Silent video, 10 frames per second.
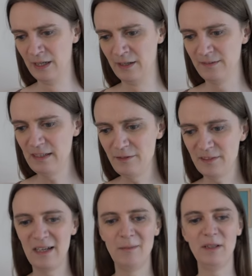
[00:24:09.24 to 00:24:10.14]
Say for
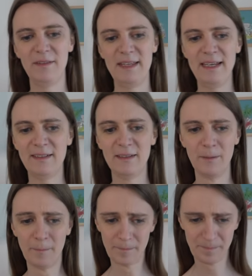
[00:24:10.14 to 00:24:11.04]
example that
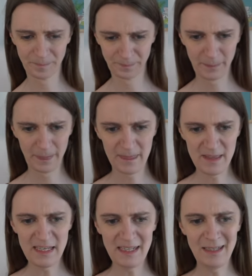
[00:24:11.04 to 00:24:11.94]

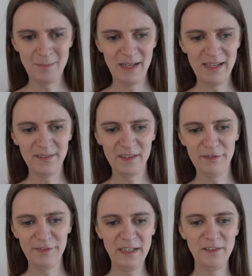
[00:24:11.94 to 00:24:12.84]
the players are
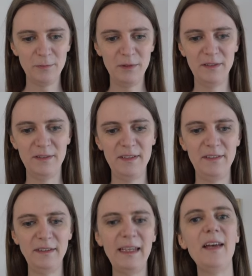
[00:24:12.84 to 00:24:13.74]
faced with
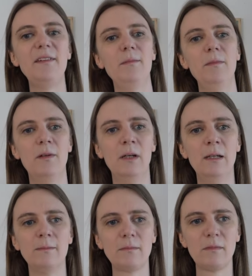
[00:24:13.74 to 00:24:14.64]
this chasm,
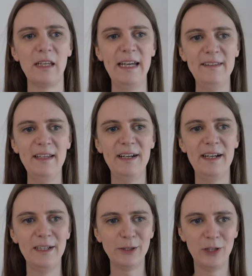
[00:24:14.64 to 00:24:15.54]
and there
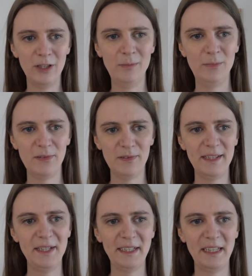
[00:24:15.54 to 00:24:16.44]
are columns
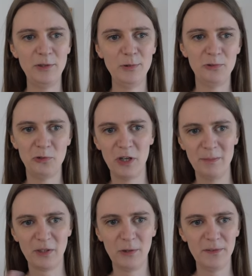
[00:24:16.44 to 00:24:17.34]
that they can use to
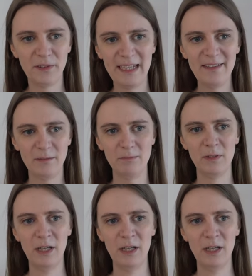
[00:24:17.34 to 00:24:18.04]
jump across the chasm.